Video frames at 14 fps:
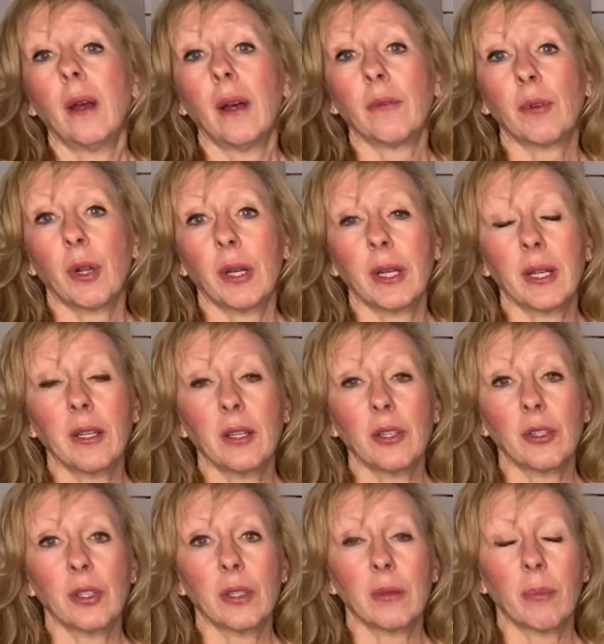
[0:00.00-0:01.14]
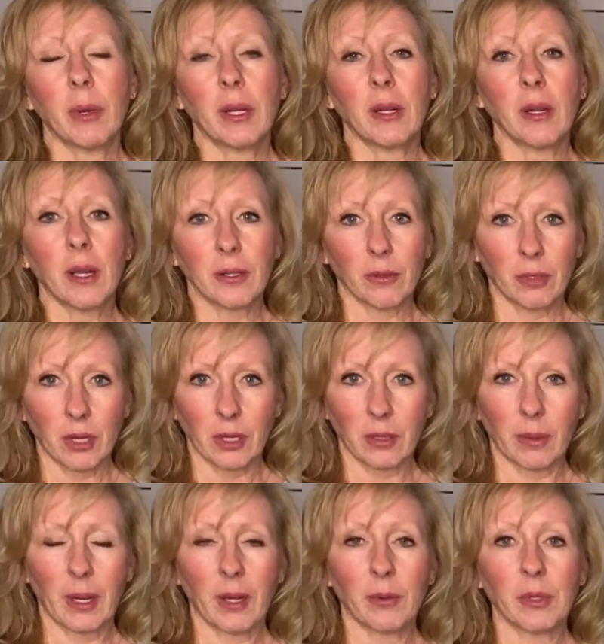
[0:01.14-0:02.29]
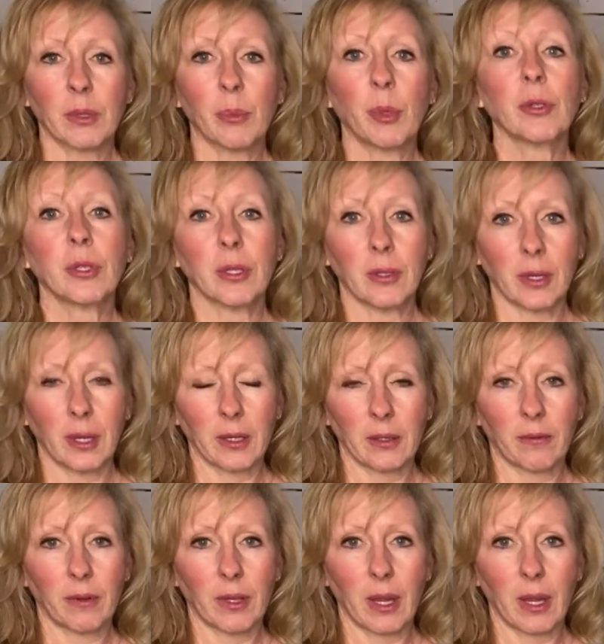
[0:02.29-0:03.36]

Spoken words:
of chronic conditions, but it also talks about how it's personalized for